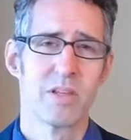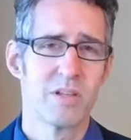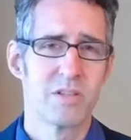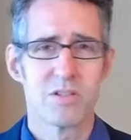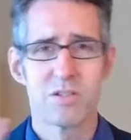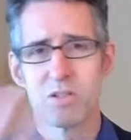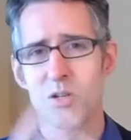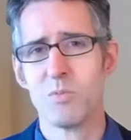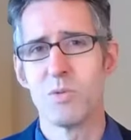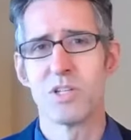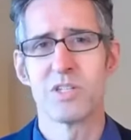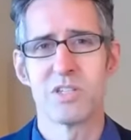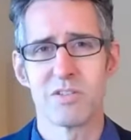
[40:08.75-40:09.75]
So much
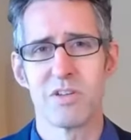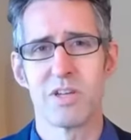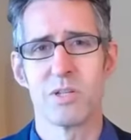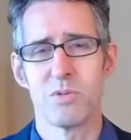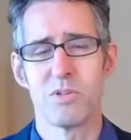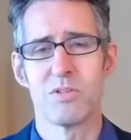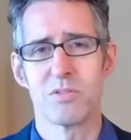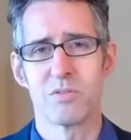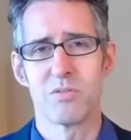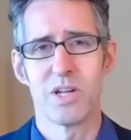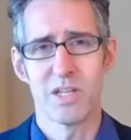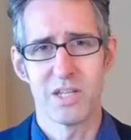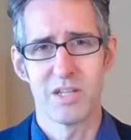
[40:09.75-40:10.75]
is available
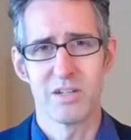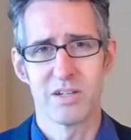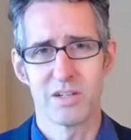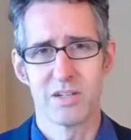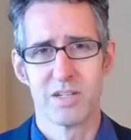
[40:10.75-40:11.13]
right here.